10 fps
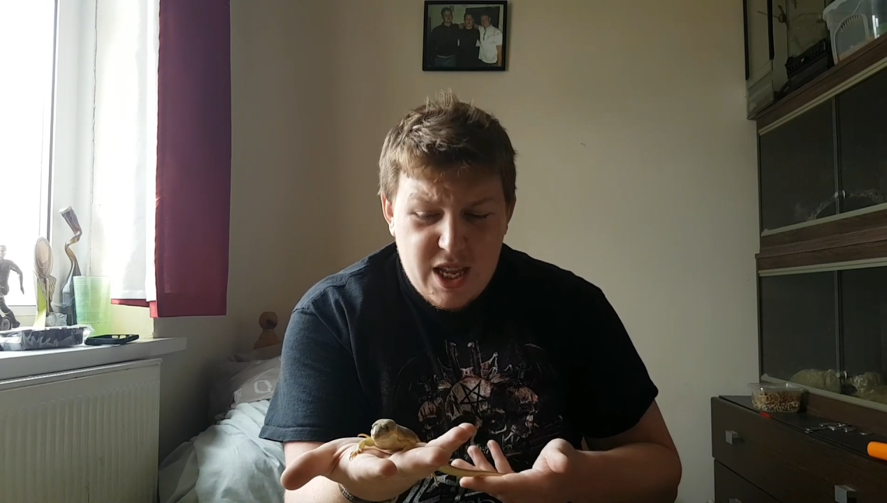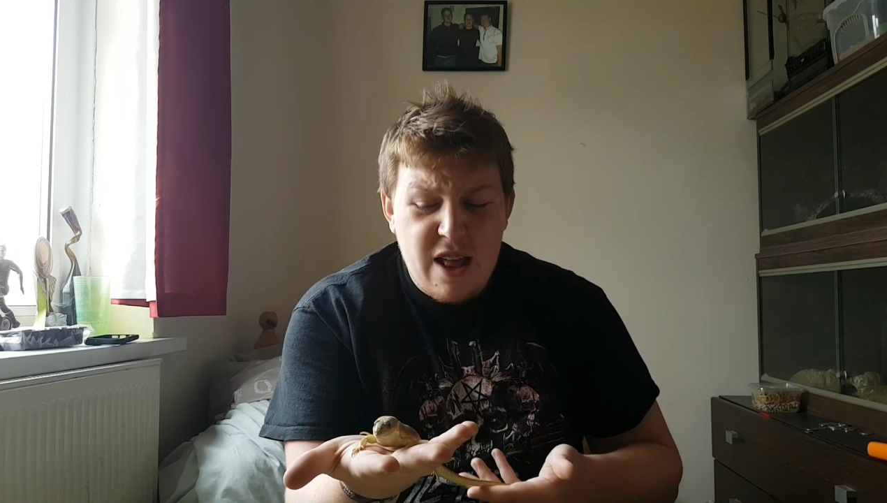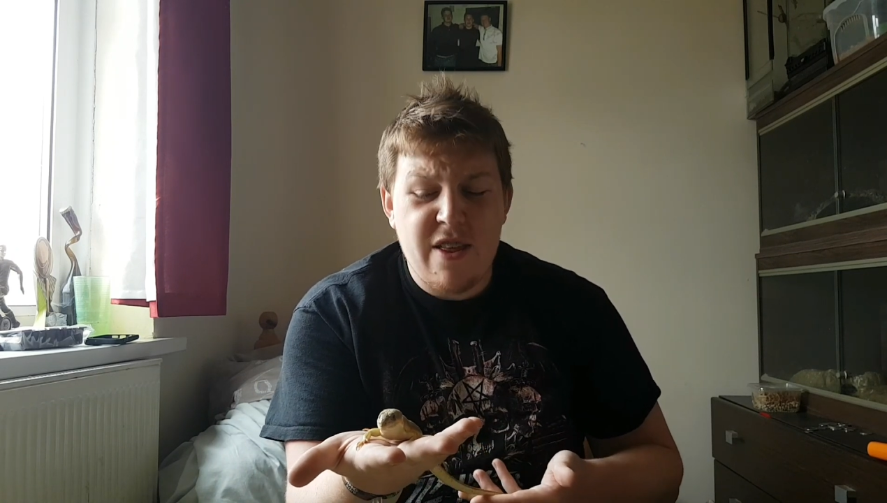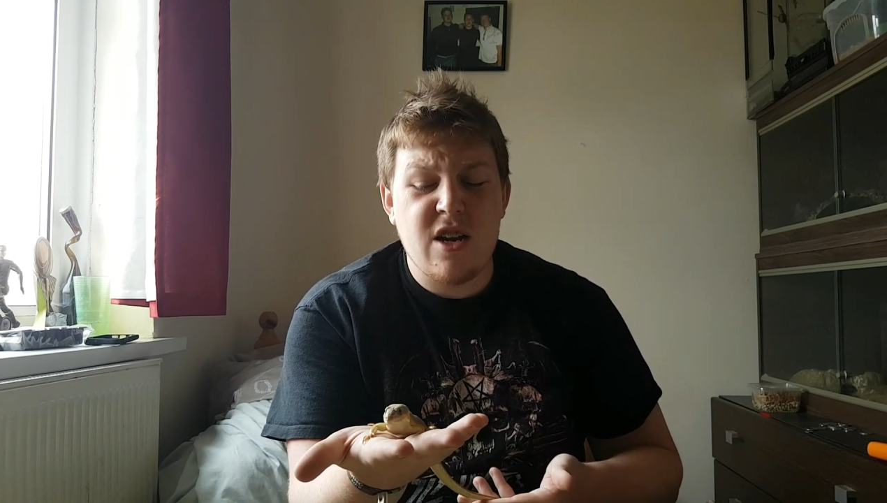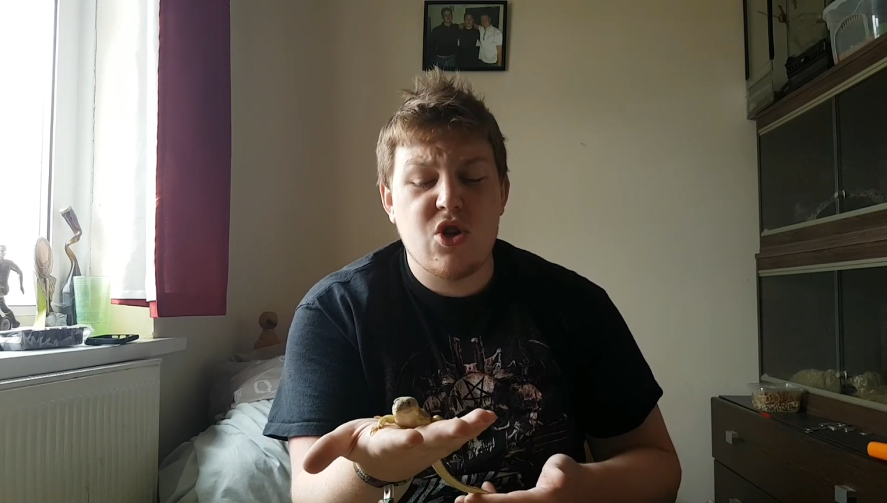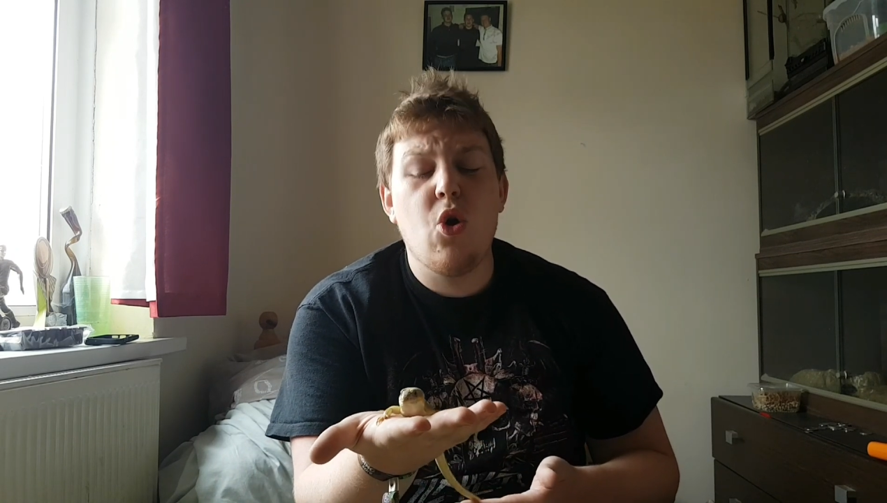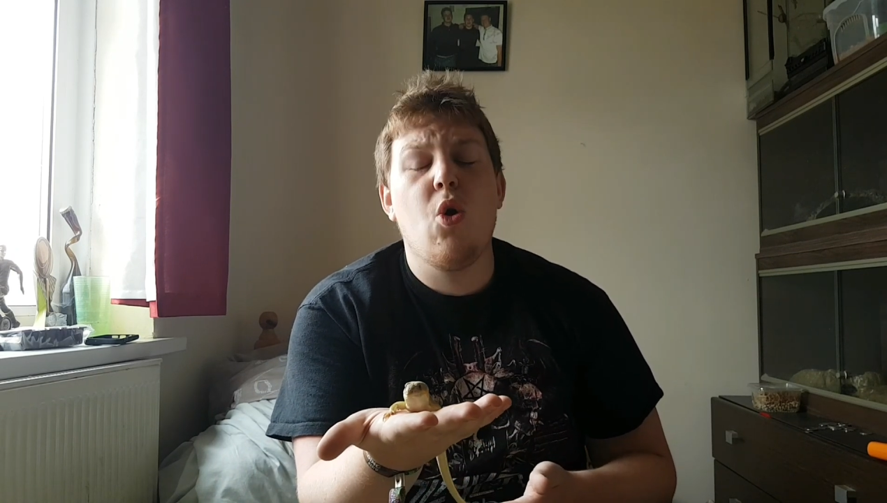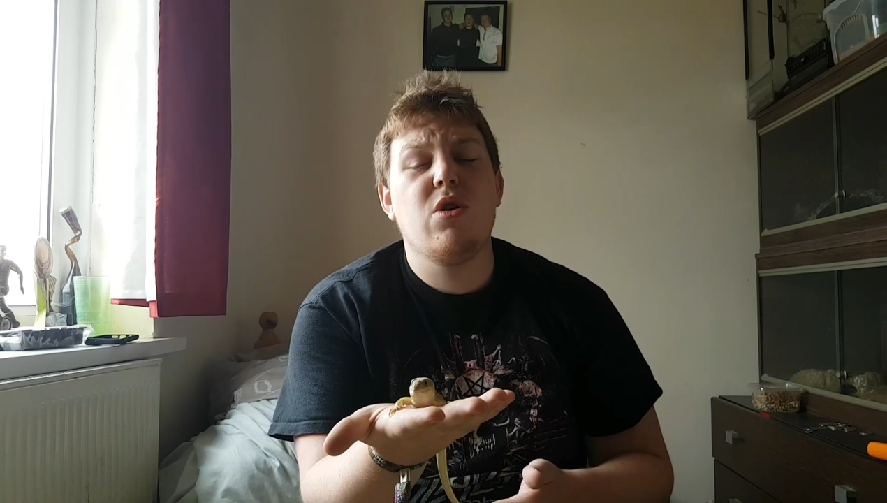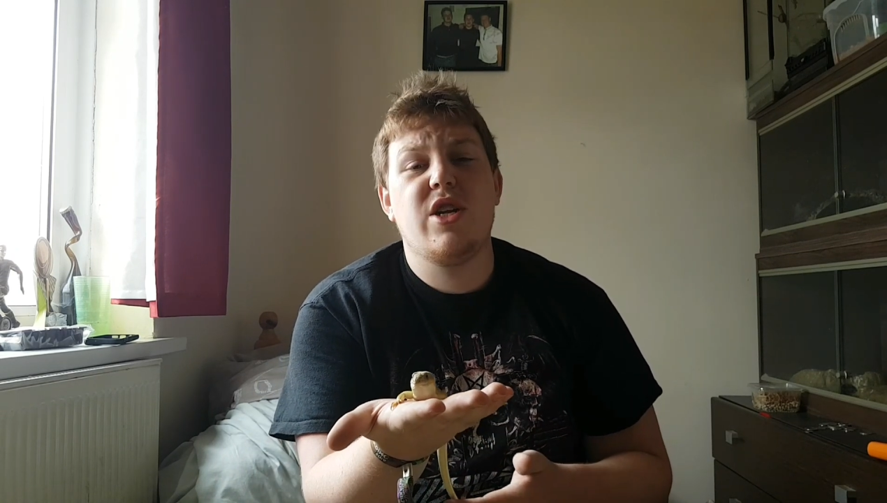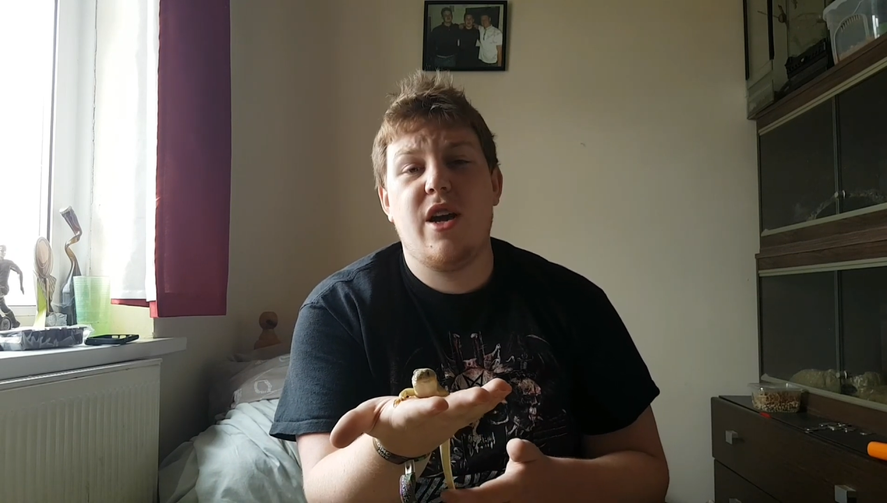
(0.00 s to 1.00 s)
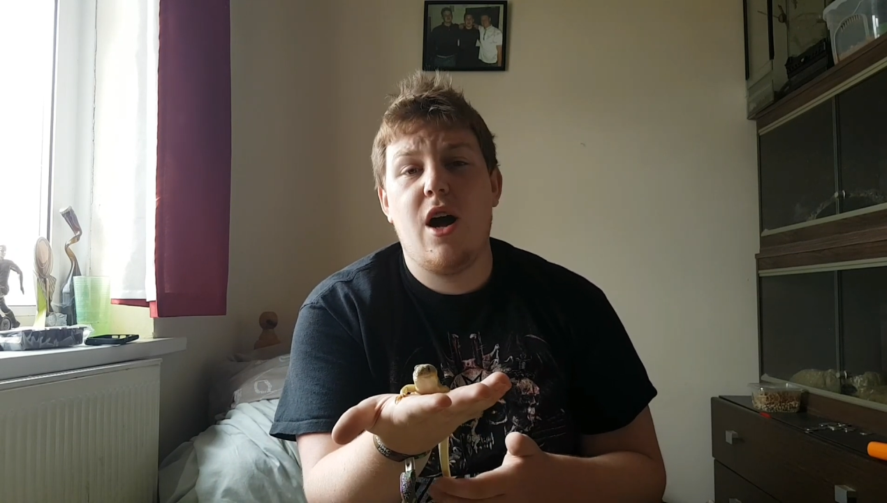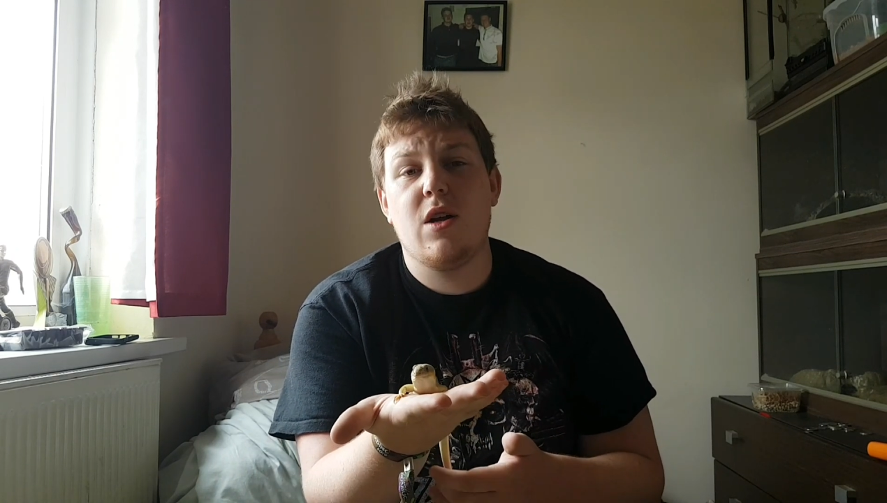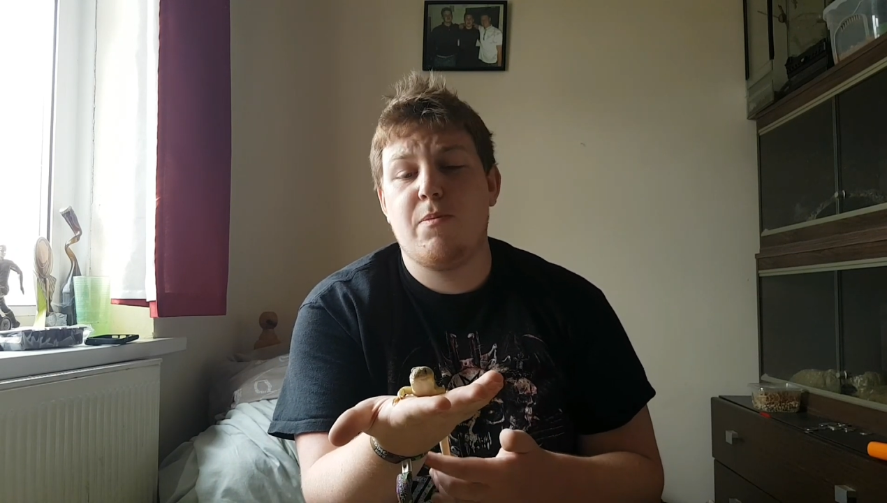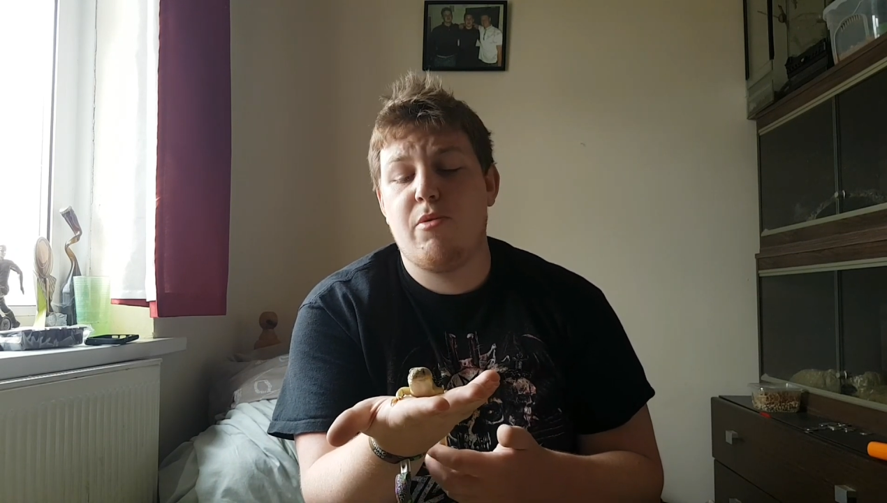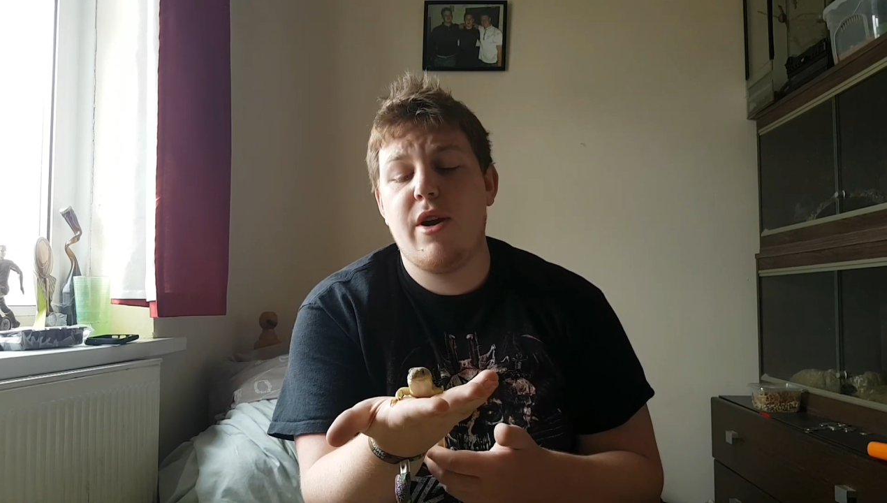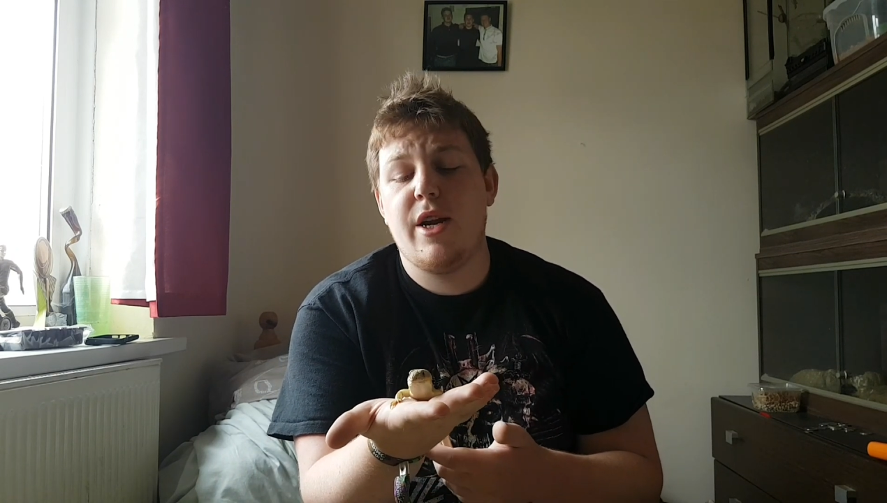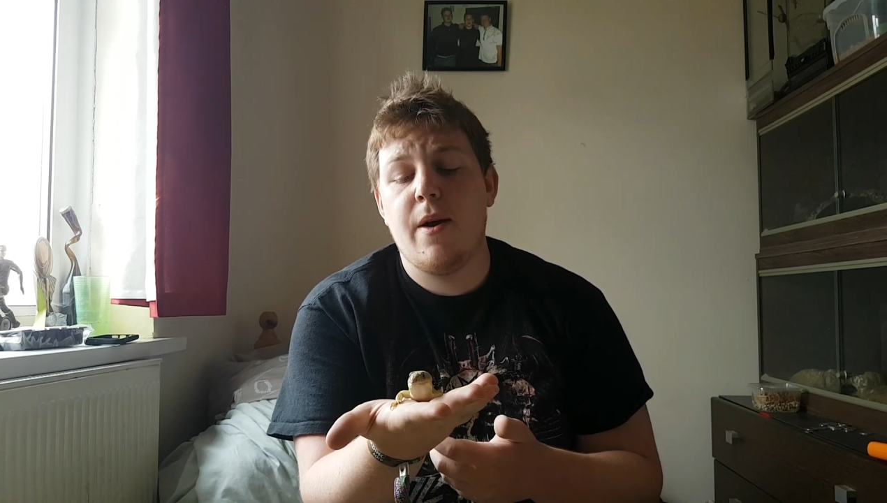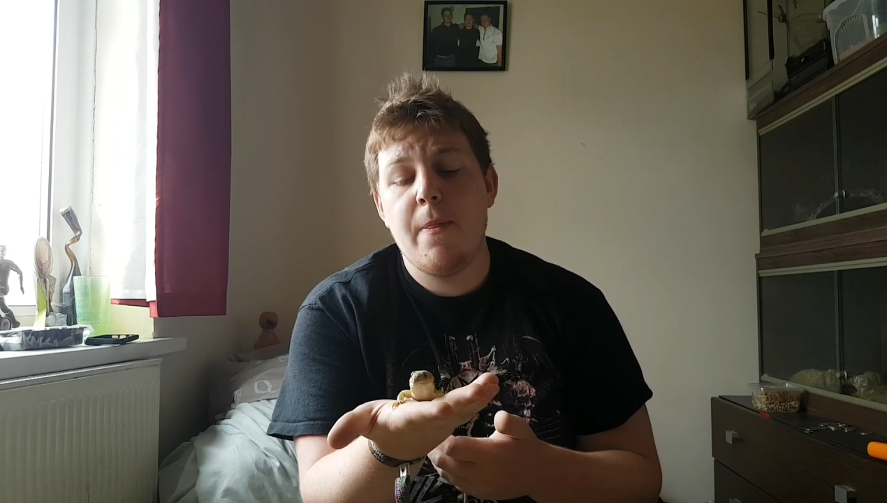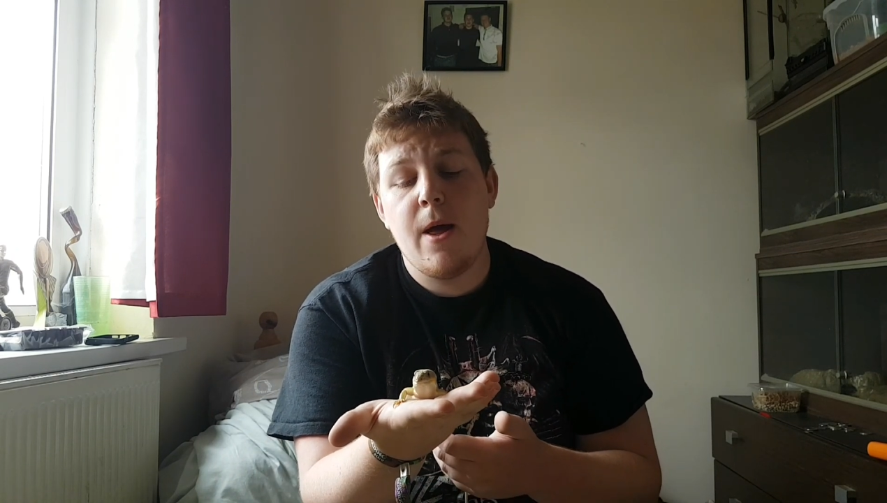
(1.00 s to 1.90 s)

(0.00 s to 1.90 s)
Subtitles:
They're notoriously hard to breed.